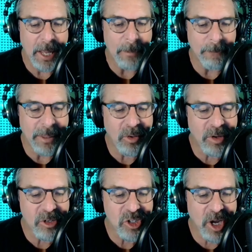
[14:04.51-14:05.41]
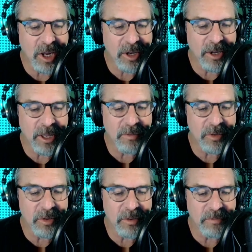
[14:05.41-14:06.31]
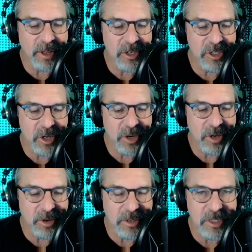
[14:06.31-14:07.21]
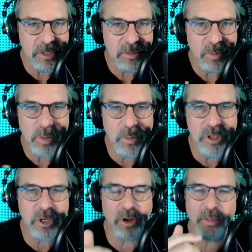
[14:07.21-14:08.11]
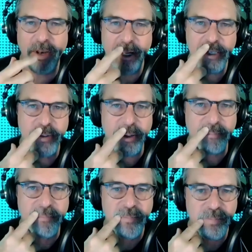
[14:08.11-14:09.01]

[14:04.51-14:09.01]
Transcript: and milk chocolate covered fudge hearts. What would you call that ice cream?